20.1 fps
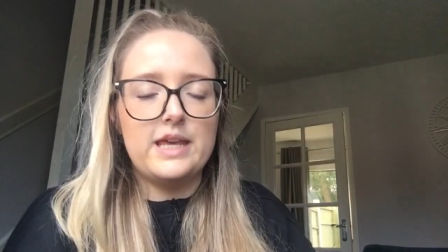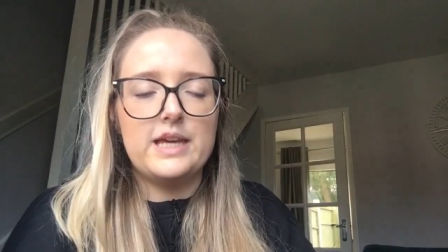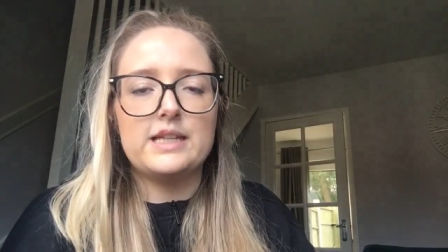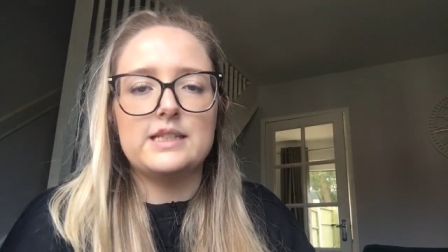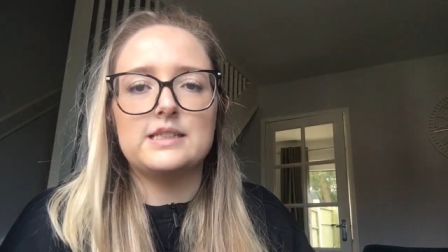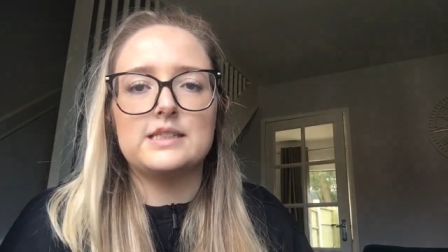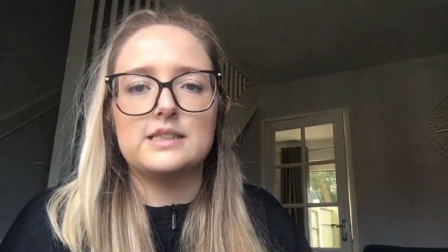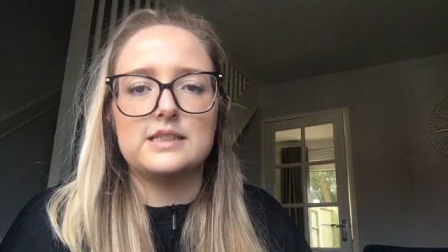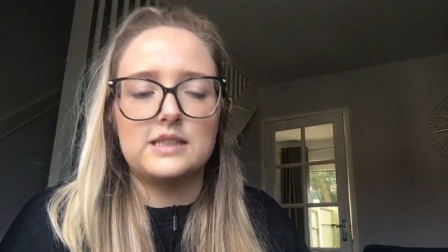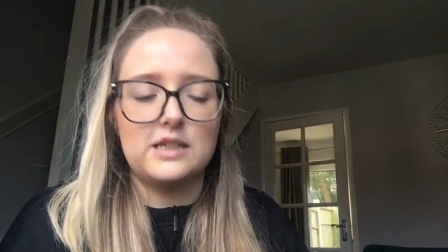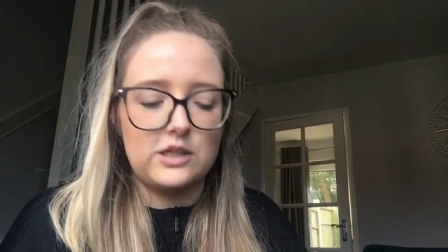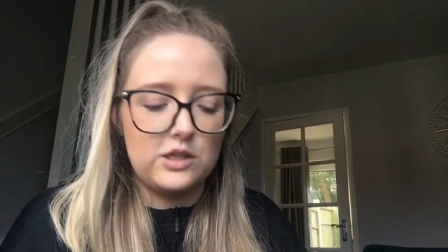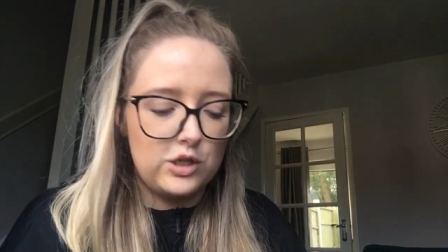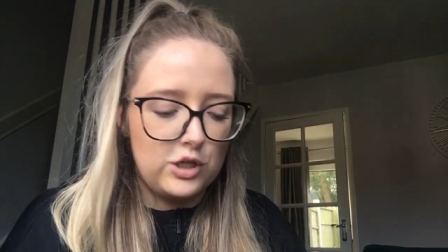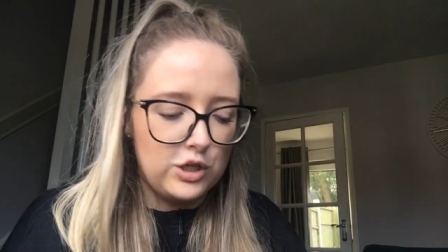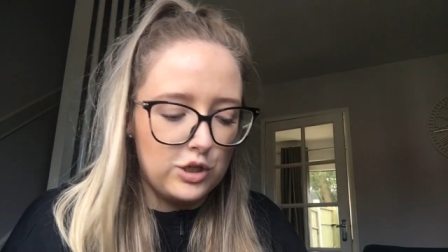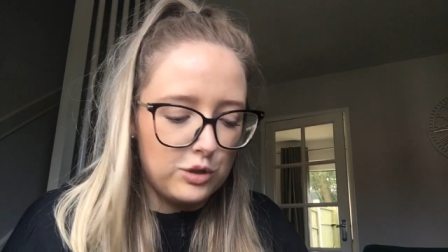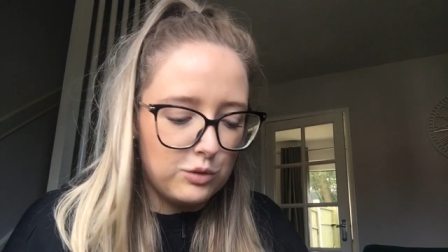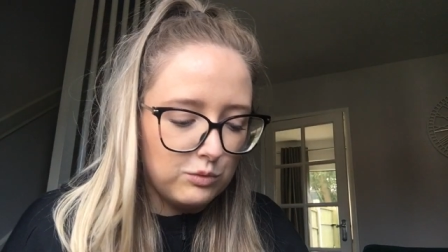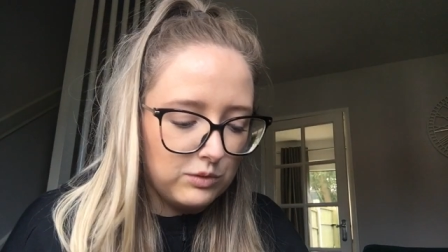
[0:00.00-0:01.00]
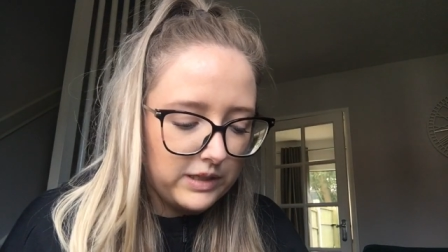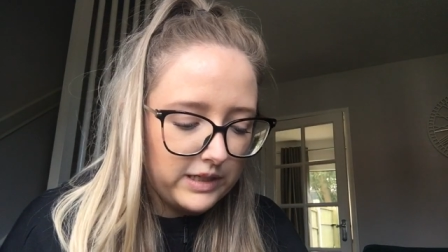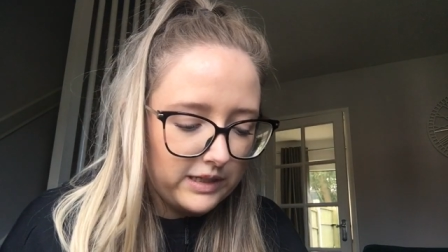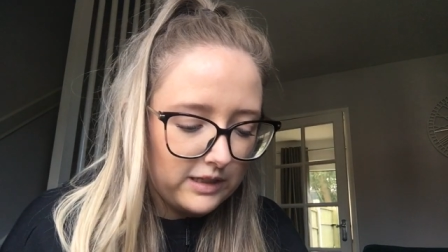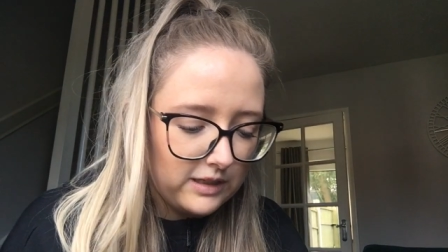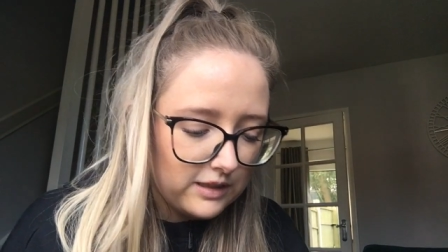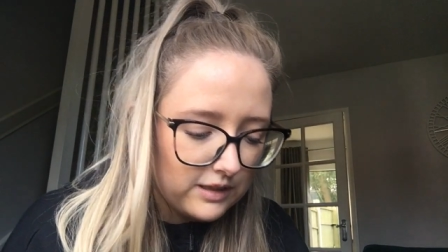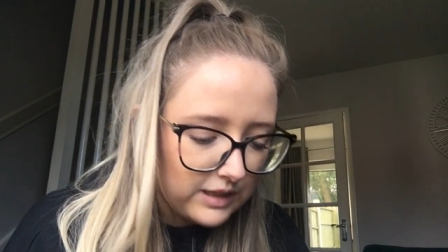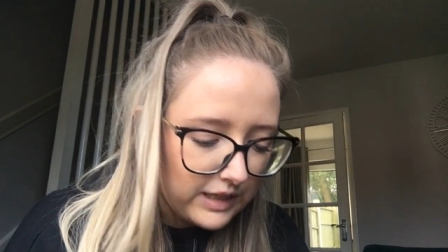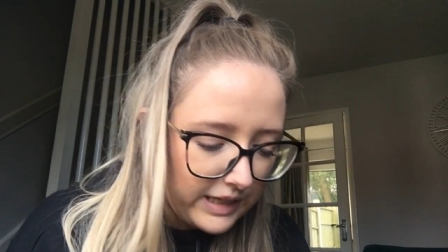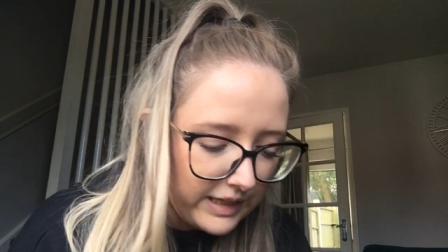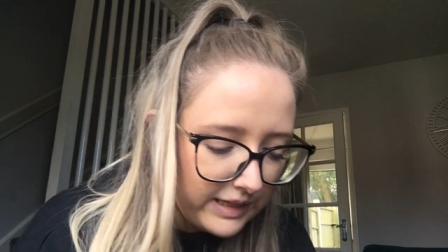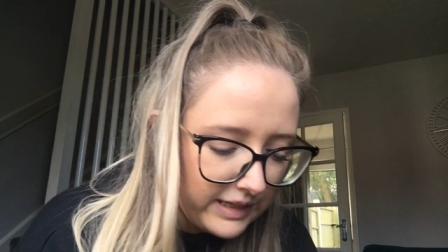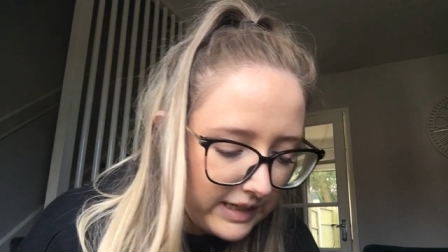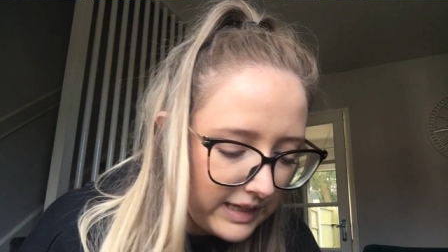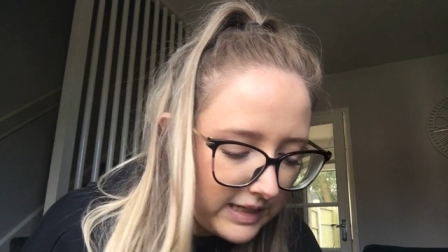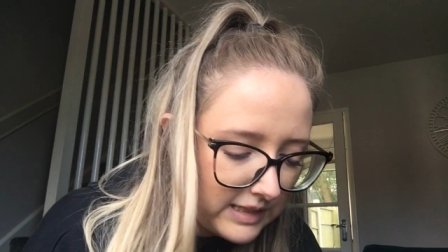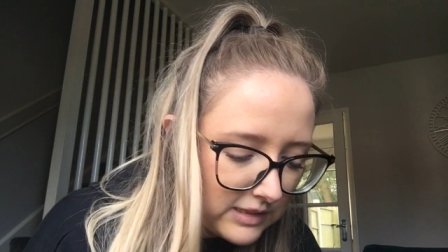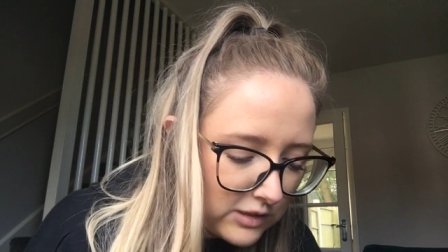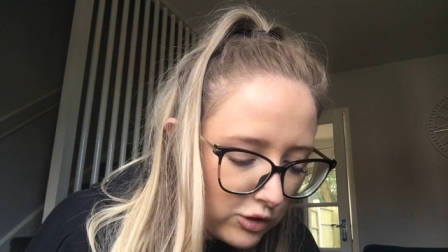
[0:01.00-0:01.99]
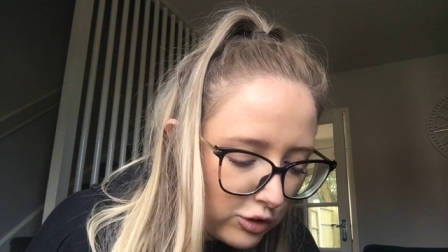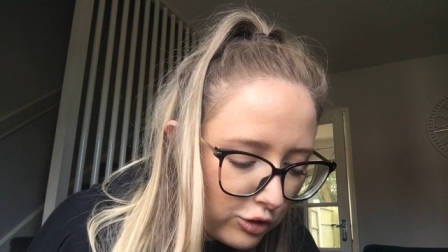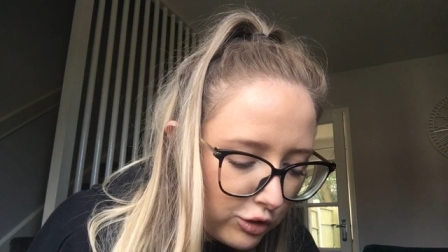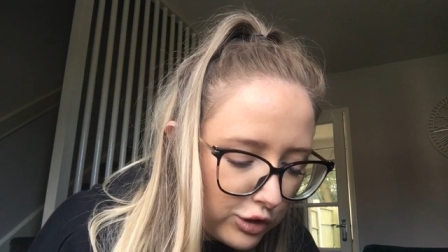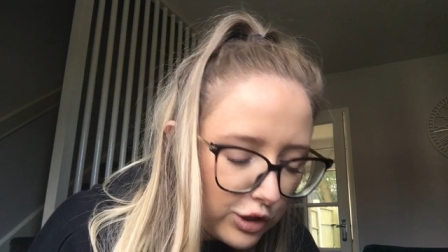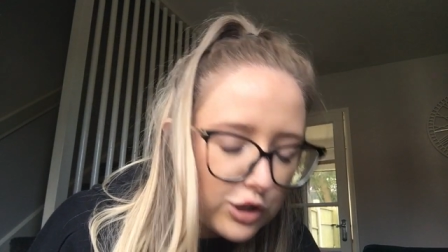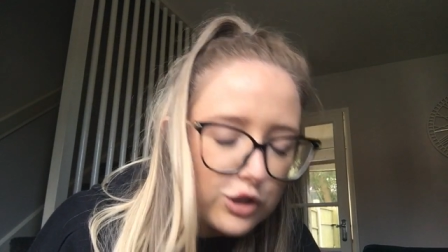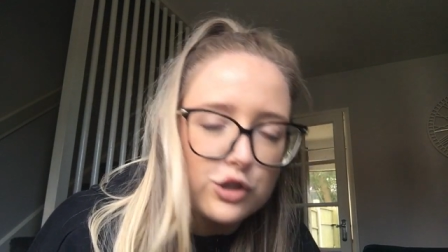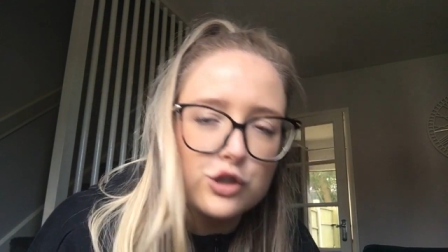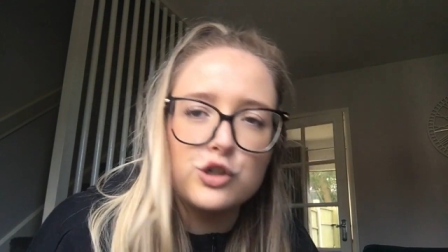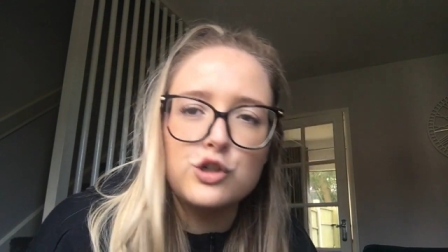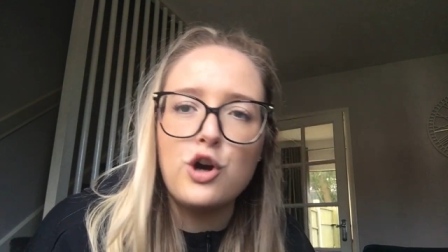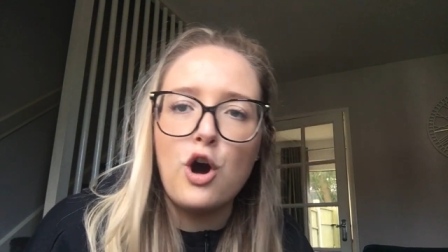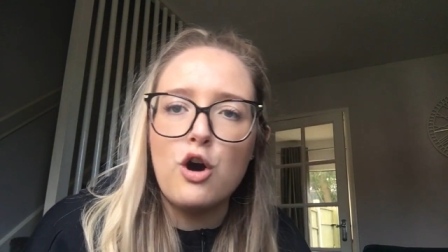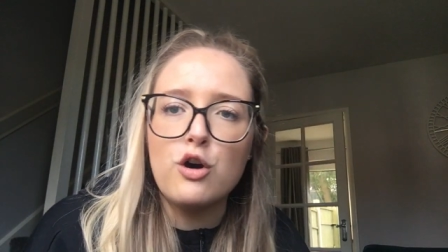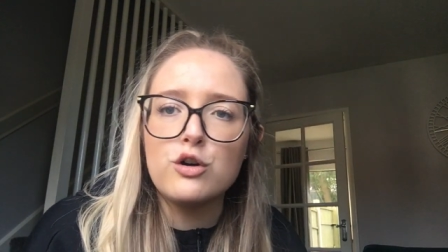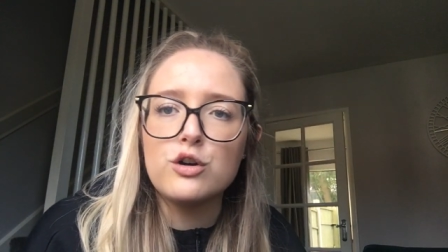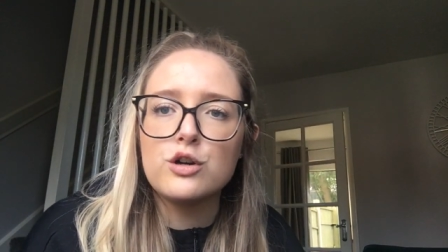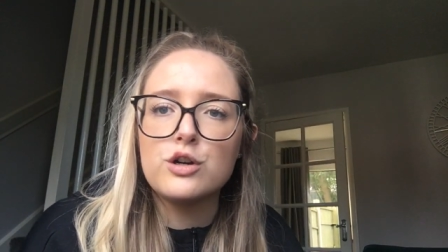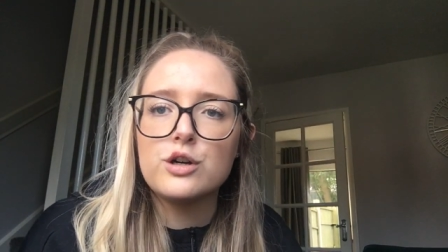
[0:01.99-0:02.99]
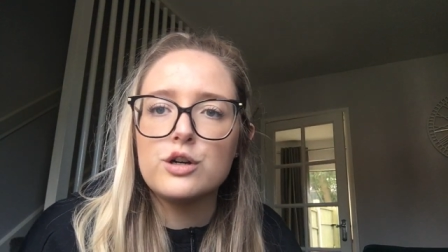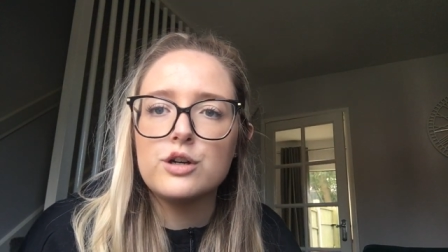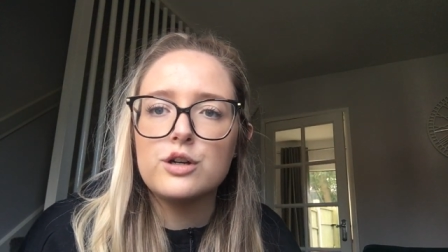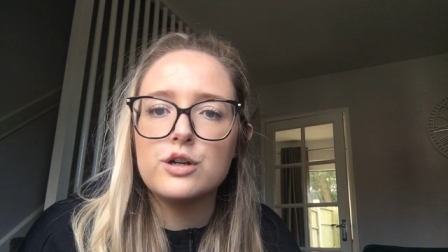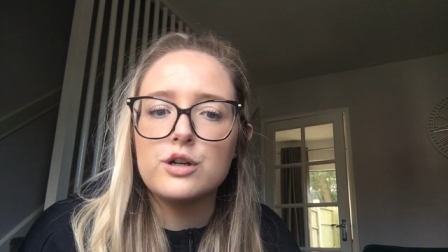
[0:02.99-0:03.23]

this cute little thing. It's called a gonk,